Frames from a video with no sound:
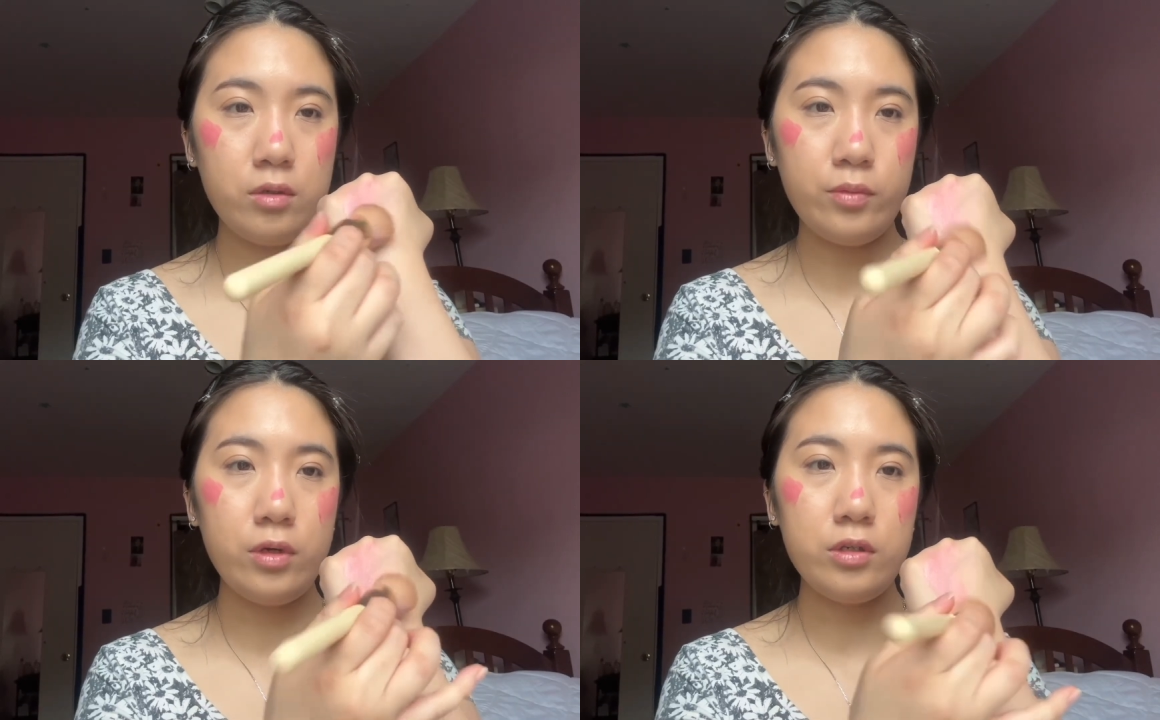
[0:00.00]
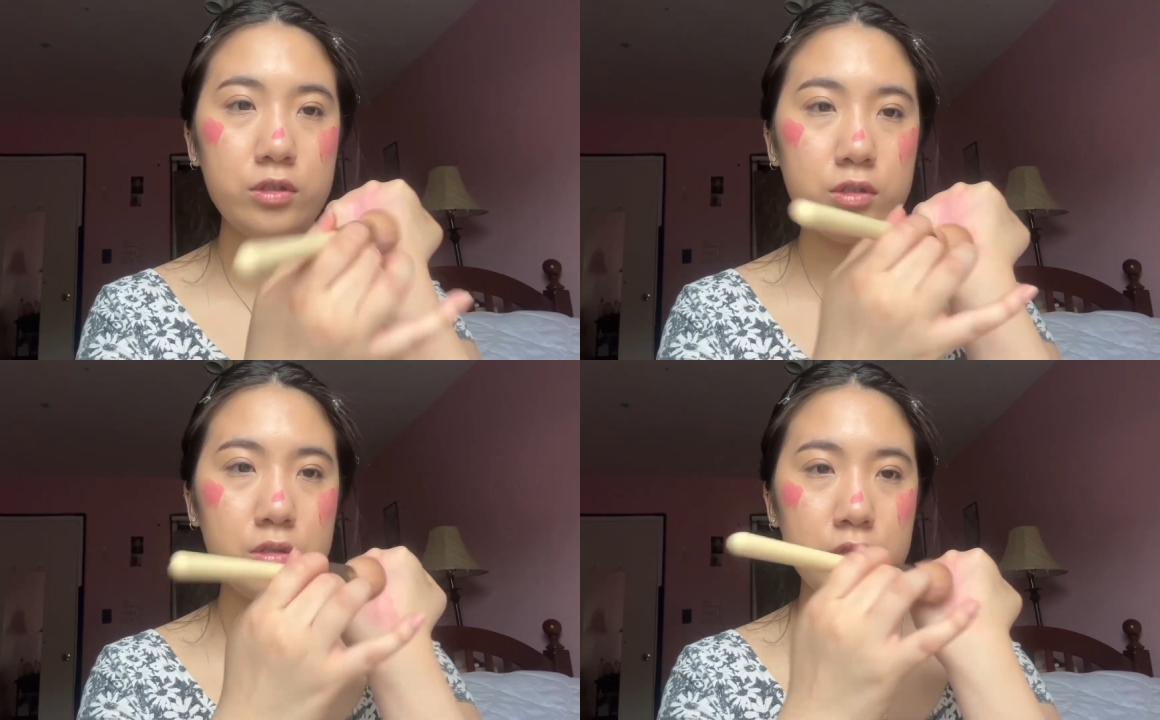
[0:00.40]

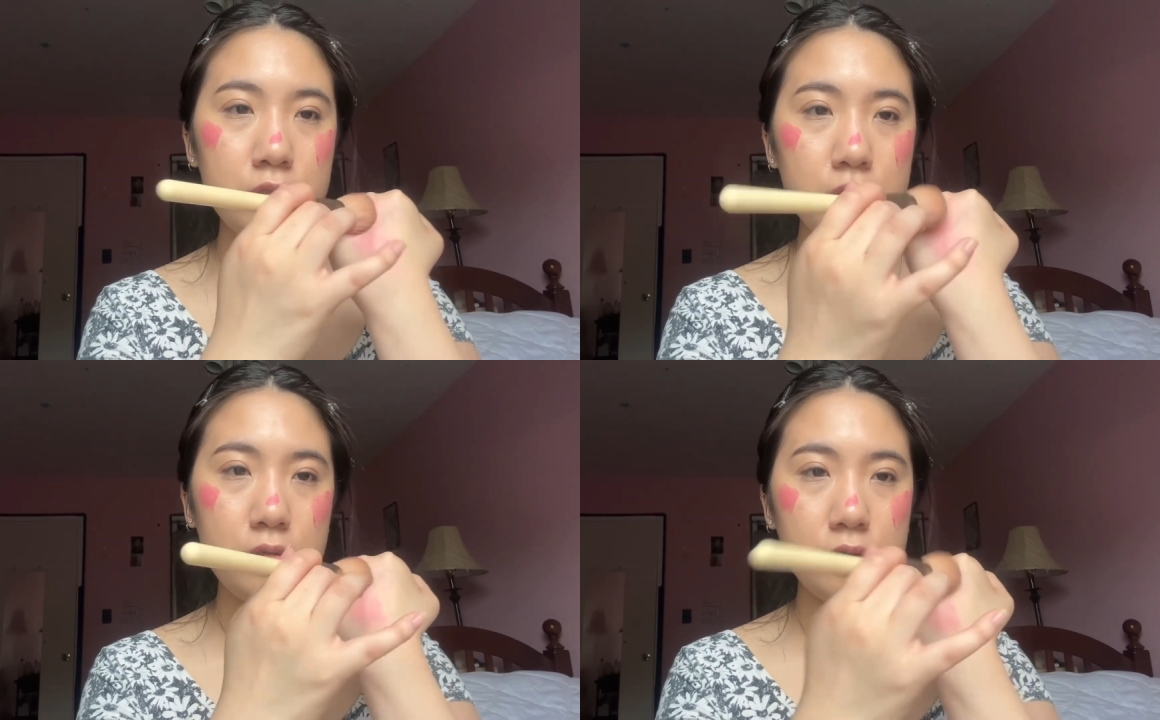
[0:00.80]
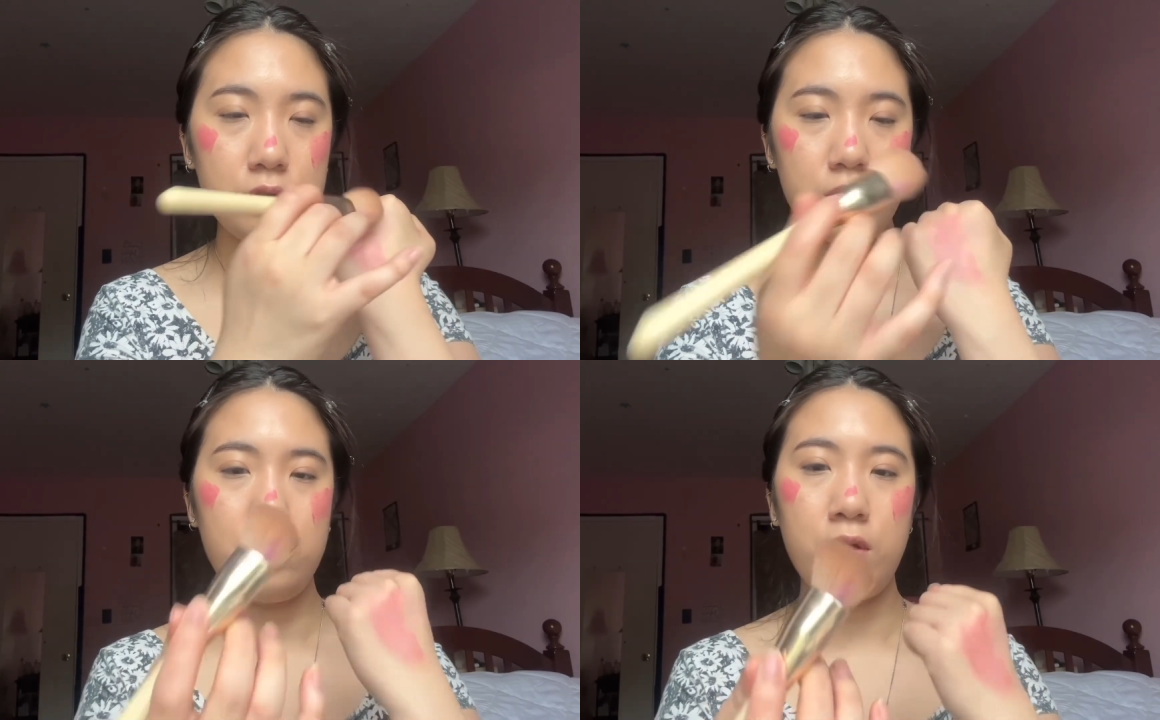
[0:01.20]
brush
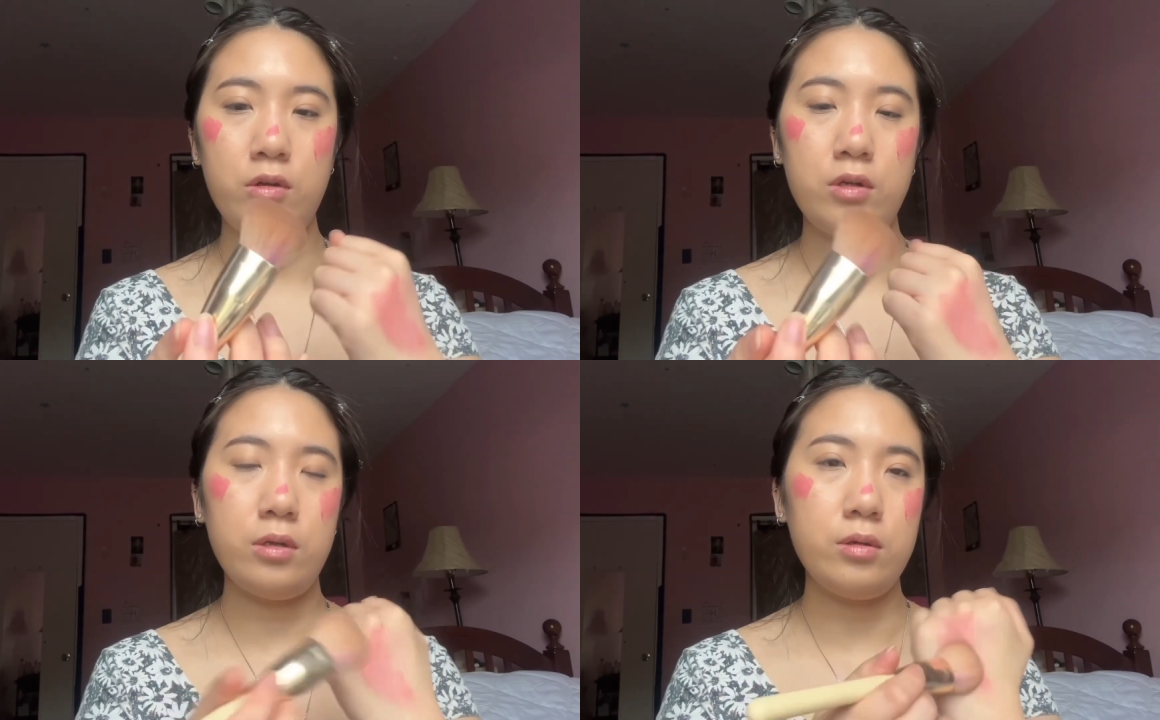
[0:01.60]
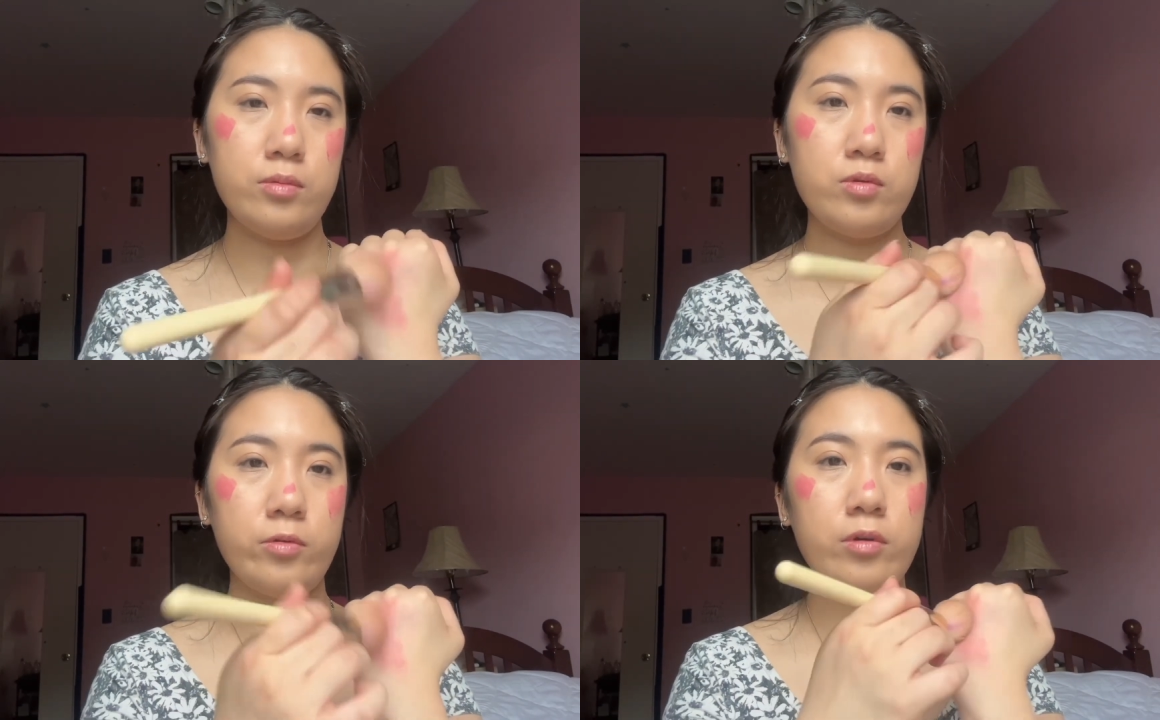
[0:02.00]
so that you're not
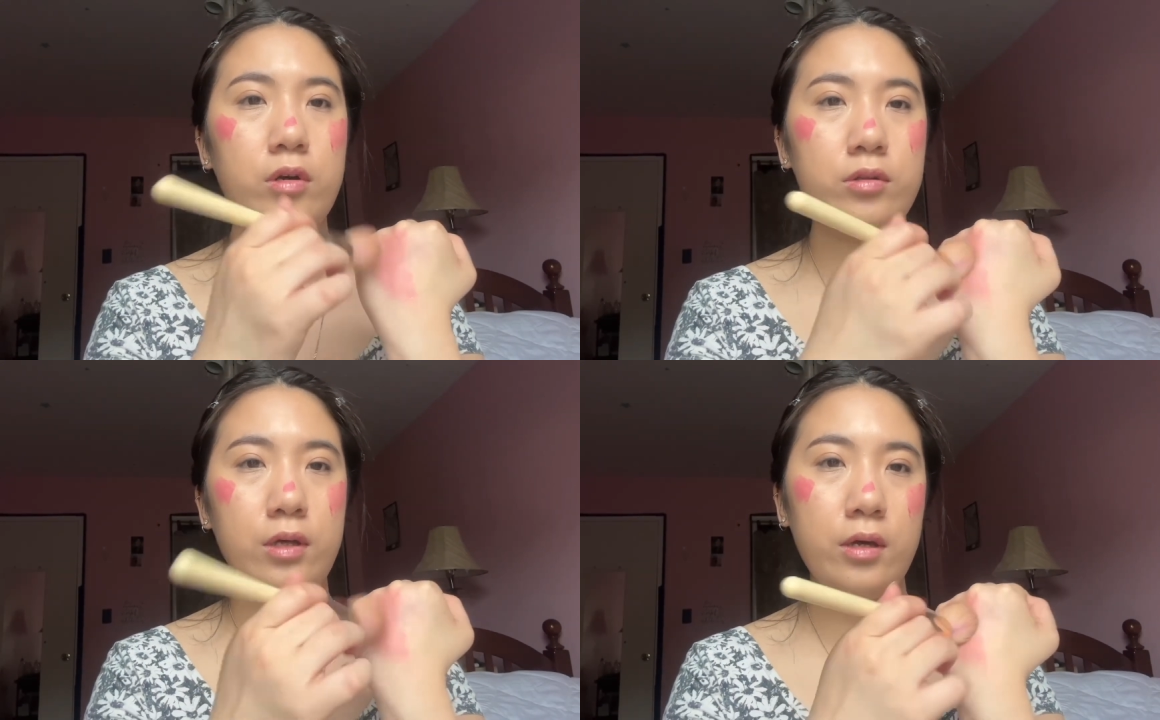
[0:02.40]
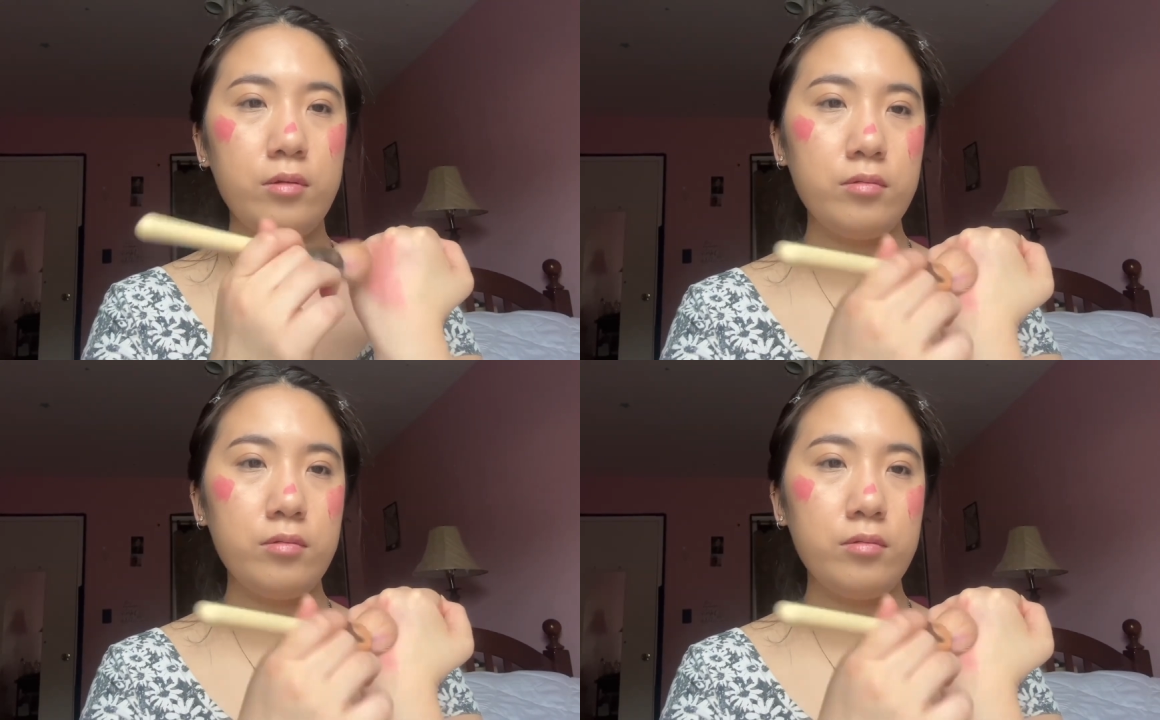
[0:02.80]
absorbing all that,